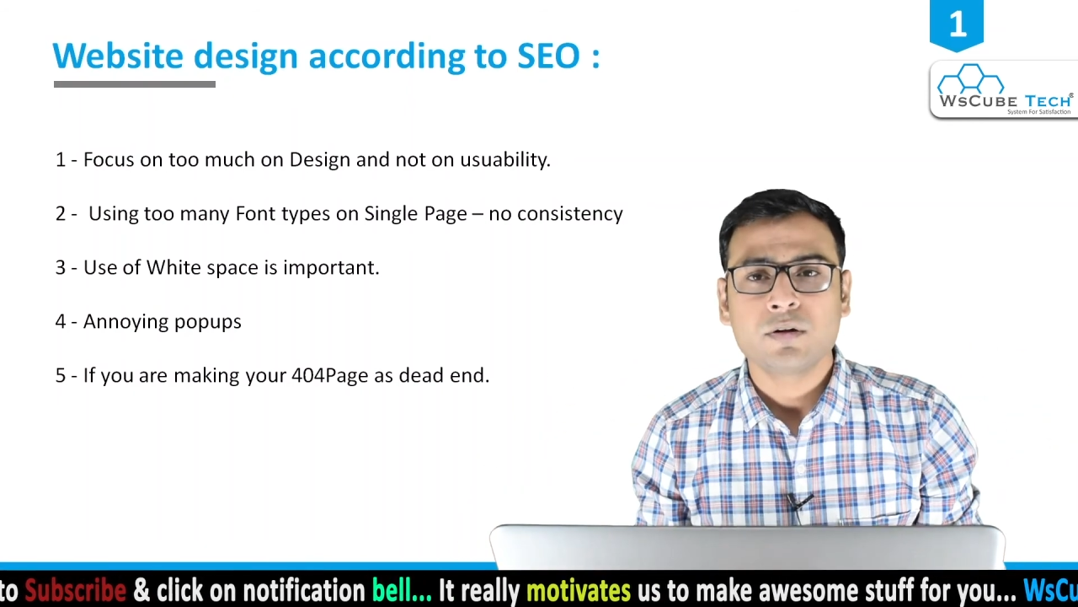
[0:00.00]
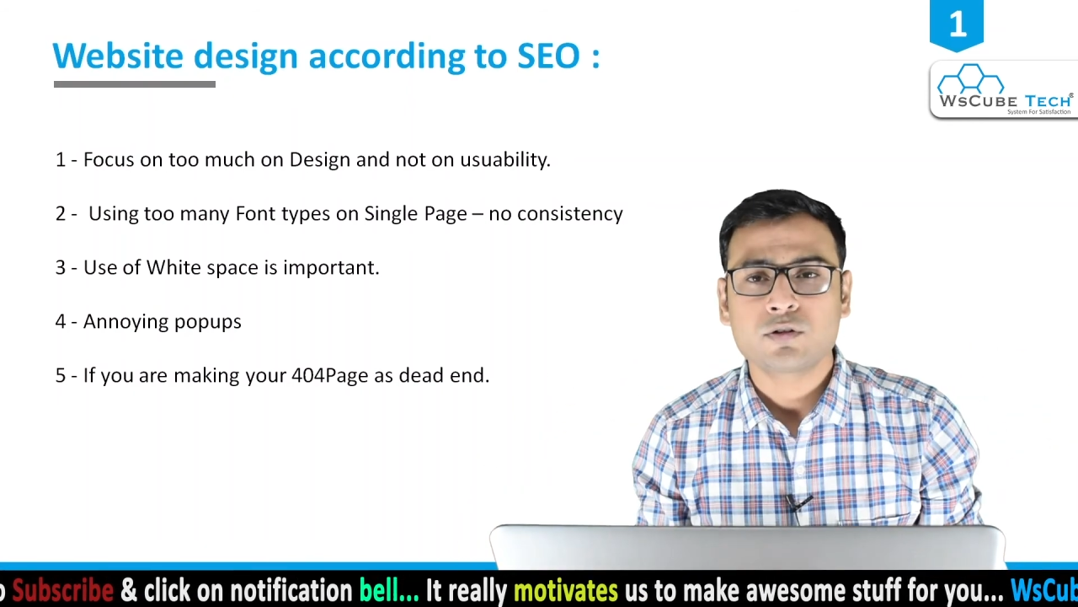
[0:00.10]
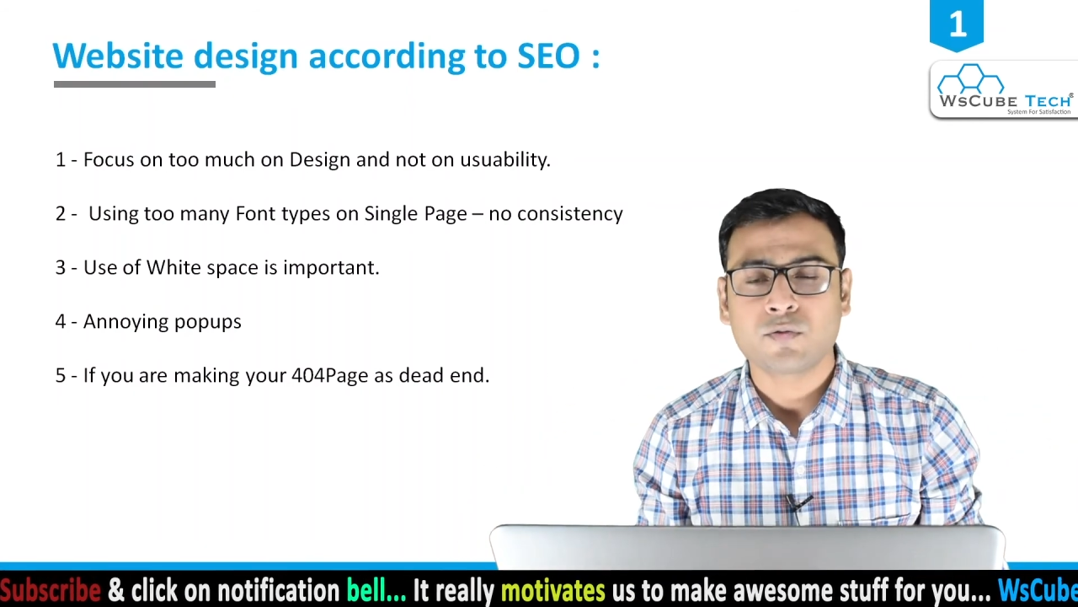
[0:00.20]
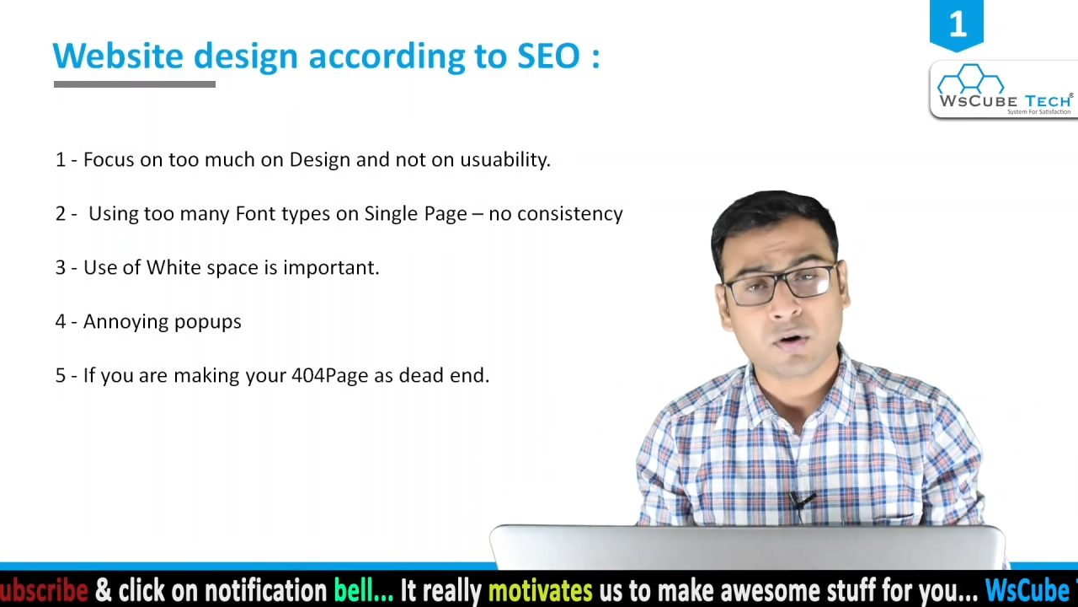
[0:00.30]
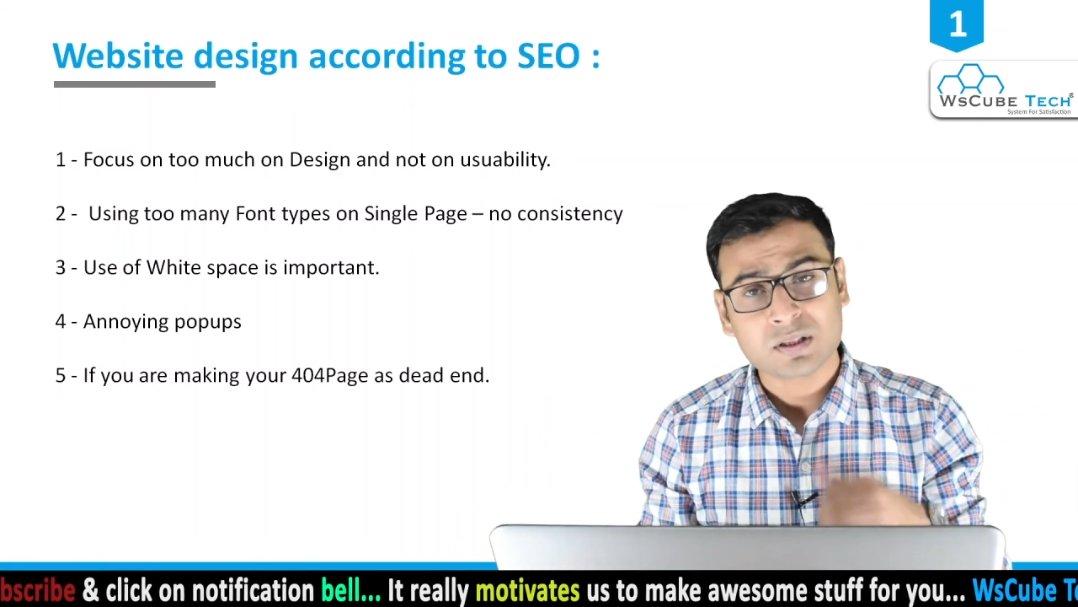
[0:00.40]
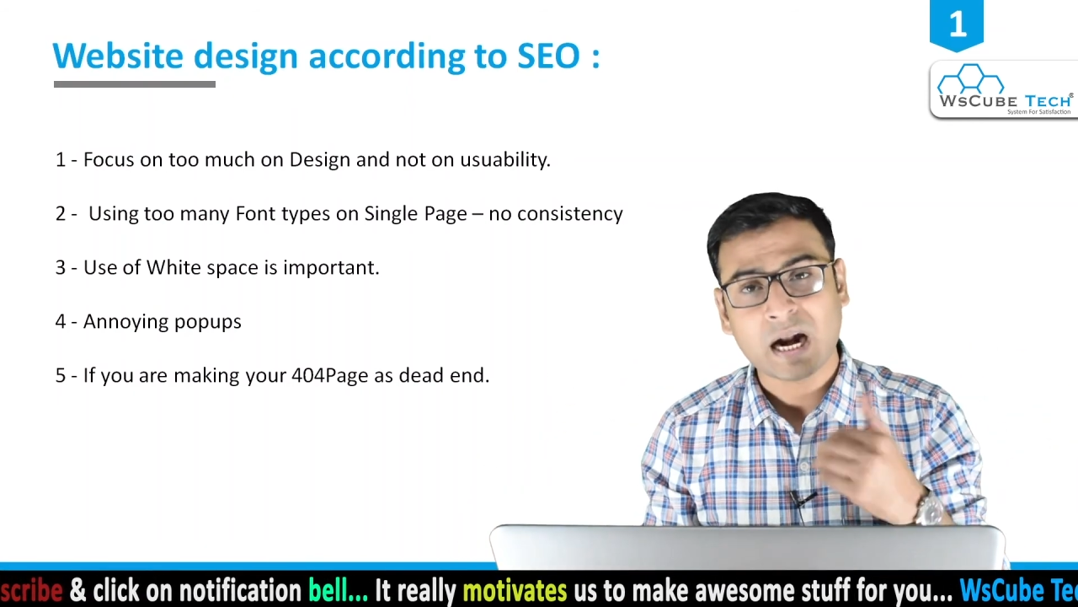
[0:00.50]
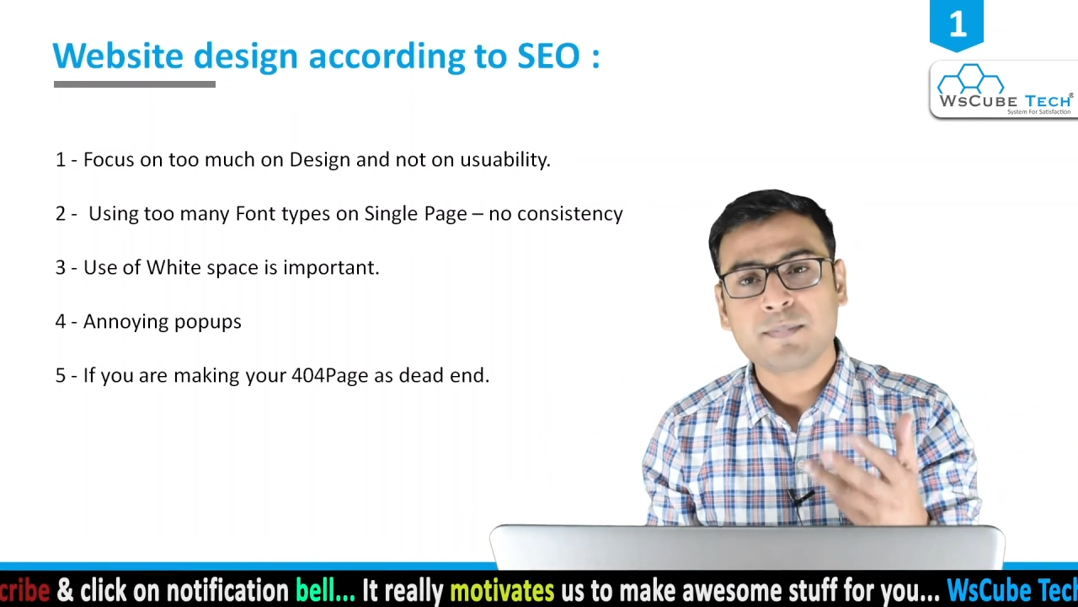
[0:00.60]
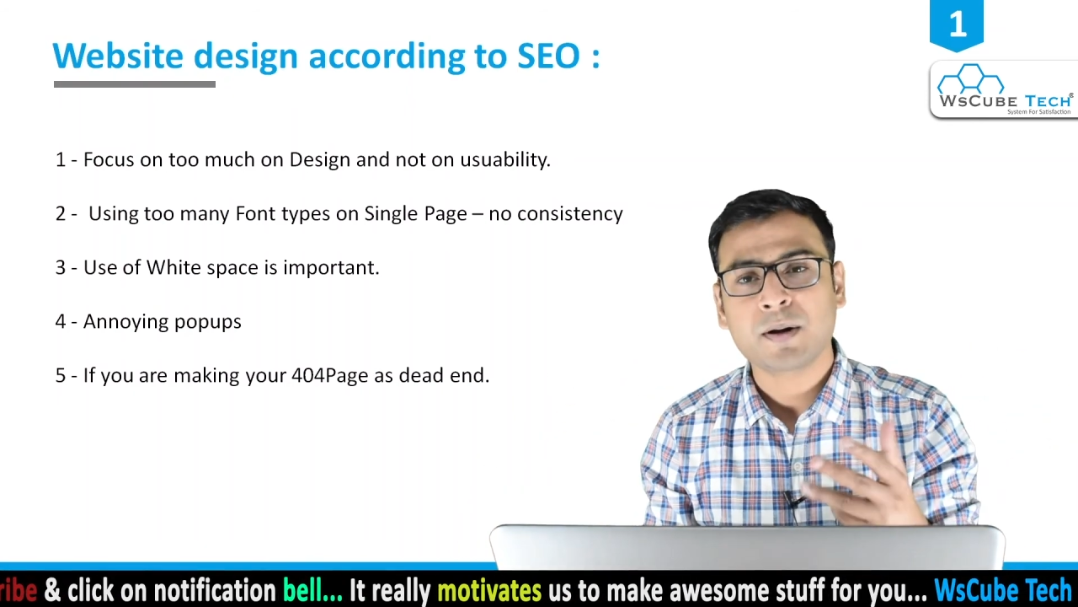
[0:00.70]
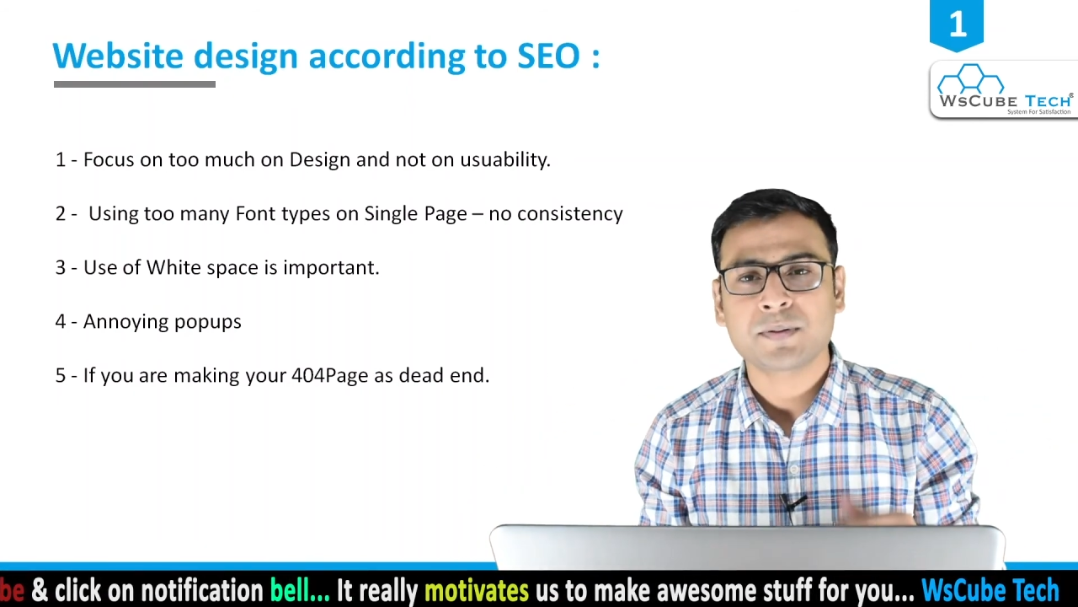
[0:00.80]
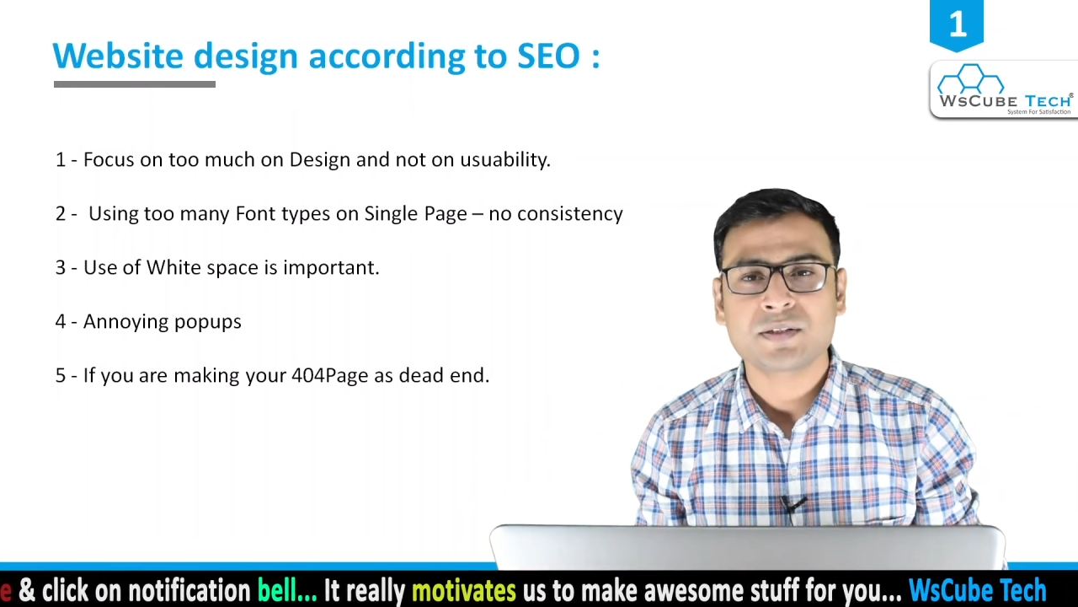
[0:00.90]
So for that
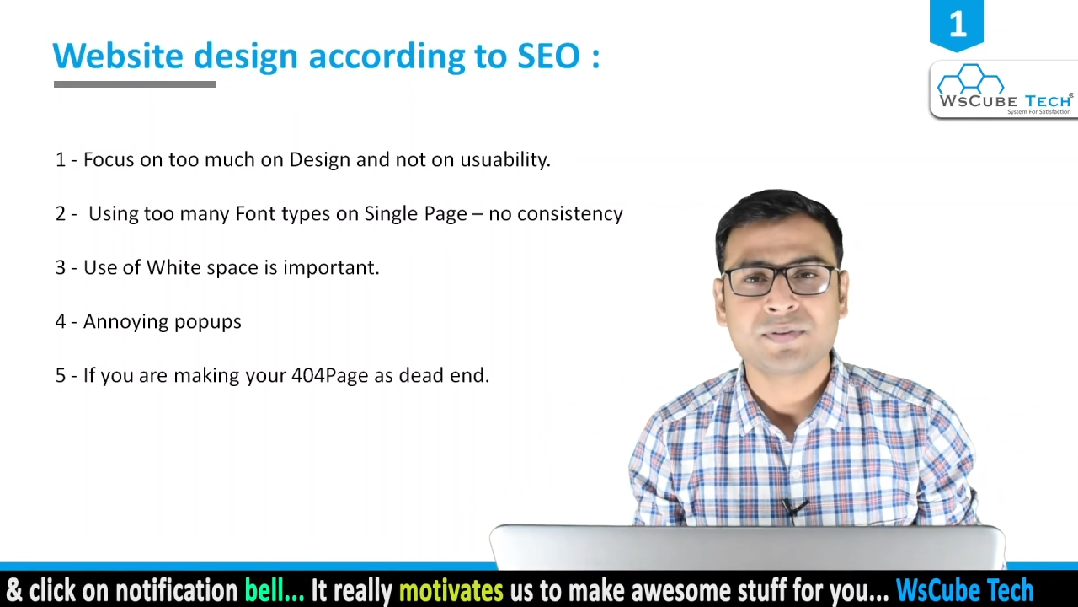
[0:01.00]
purpose,